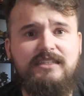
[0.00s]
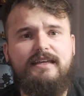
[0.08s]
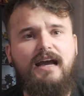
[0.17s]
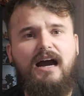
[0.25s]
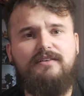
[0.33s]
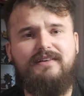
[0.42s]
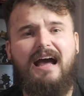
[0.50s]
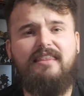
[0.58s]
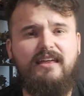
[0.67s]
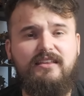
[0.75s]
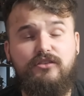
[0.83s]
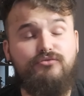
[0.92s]
They have, I
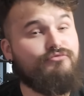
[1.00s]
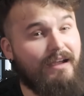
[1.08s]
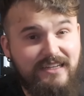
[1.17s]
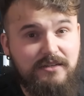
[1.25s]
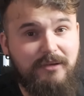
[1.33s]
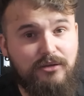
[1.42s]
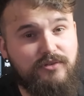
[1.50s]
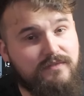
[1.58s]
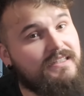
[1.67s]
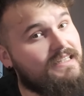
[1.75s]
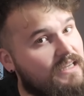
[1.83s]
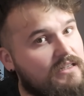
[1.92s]
think, the right amount
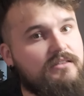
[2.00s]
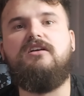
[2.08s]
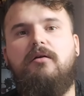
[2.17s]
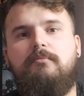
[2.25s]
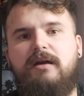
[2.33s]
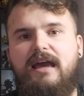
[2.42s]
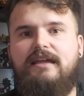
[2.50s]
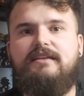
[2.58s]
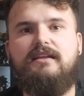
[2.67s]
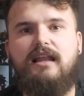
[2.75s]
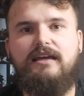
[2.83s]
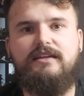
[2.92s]
of detail compared
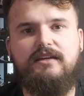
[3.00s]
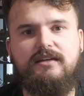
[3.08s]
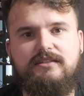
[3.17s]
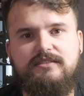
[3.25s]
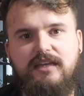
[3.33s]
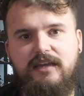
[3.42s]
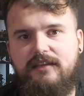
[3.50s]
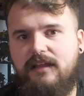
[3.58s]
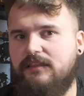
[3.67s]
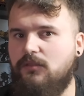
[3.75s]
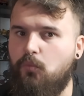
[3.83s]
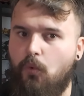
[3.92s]
to, like, say,
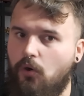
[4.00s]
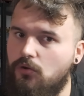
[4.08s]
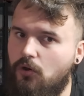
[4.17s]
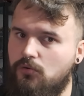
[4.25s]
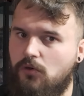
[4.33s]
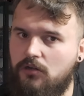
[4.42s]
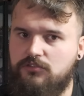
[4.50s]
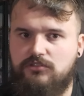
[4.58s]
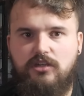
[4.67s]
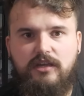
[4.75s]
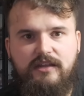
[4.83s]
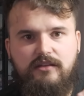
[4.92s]
like the Warlord
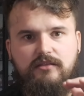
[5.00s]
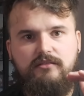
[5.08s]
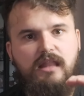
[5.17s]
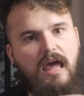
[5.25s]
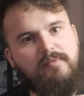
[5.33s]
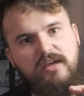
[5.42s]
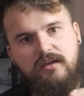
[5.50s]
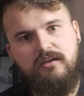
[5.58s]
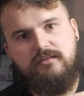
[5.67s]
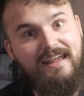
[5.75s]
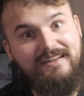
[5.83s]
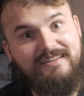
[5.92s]
ones in Epic,
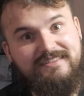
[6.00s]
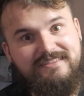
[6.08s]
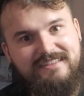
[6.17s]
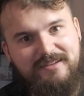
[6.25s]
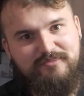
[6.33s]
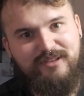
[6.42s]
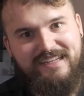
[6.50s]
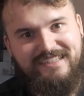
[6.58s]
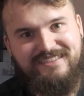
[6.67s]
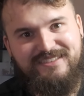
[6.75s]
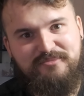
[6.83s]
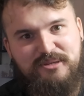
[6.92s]
in
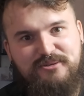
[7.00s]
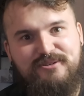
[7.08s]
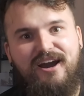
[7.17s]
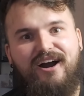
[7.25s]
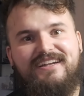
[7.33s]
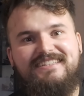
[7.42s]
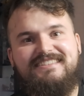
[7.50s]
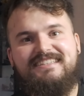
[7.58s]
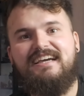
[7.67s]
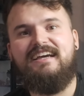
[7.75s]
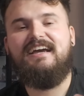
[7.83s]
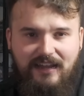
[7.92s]
Legions Imperialis.
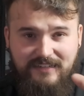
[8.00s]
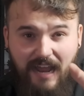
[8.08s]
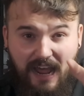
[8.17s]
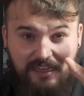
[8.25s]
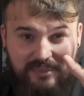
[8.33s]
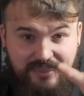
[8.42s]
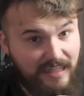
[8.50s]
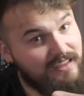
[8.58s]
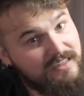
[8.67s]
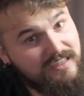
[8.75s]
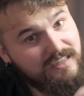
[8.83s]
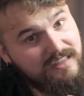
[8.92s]
And I
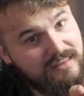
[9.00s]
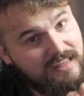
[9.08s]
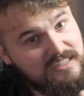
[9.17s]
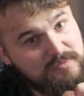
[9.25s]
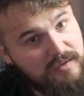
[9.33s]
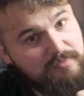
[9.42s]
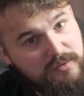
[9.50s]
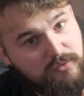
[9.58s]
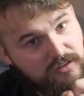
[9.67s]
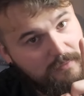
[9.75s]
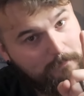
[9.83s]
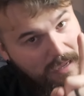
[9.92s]
think this might be
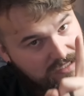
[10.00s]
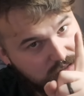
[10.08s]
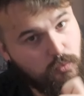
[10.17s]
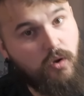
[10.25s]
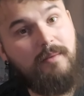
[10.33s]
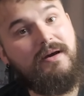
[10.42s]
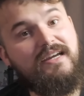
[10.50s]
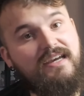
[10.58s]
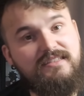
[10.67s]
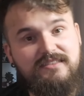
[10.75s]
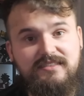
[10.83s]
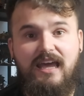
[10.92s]
one of the best Warhammer
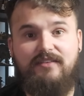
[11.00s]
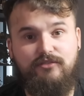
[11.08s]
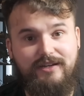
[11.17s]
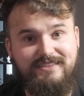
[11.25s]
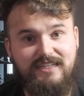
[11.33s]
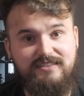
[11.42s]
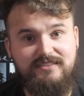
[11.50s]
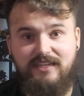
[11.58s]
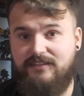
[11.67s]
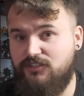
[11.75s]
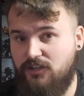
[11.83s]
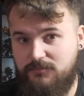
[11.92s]
kits to ever exist
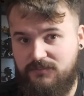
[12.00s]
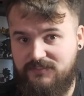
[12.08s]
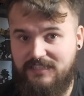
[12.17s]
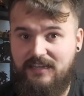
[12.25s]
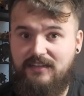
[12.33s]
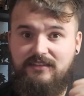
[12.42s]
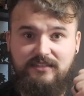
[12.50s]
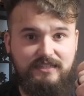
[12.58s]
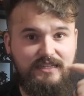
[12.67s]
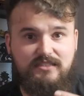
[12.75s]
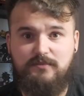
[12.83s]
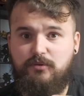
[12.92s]
in terms of detail,
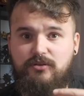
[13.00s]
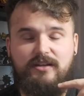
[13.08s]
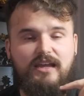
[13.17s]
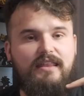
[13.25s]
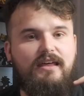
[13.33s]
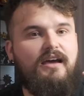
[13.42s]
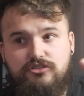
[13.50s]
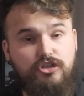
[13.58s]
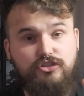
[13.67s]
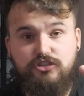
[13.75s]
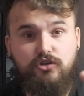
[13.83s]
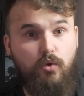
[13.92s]
ease of putting together,
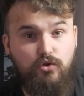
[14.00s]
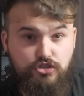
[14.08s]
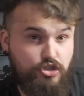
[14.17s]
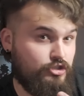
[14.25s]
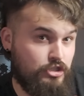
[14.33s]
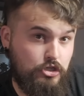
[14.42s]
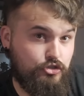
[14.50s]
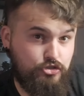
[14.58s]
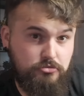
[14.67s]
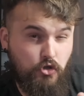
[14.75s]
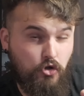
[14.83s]
just gorgeousness.